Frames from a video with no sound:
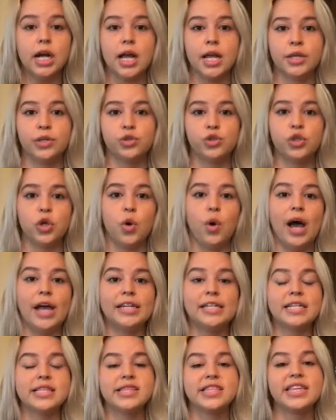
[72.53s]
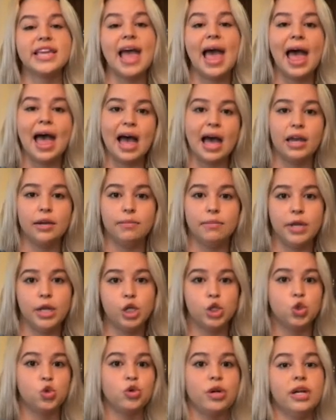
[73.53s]
and so I did the
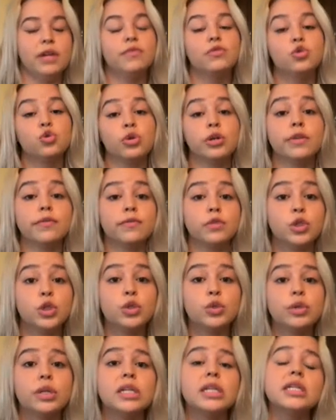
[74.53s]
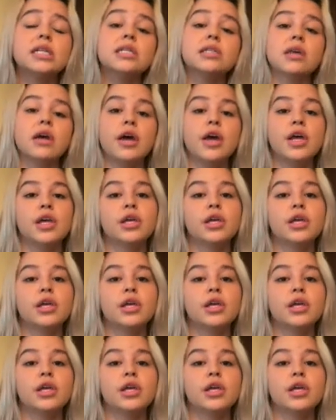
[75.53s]
administrative sort of duties,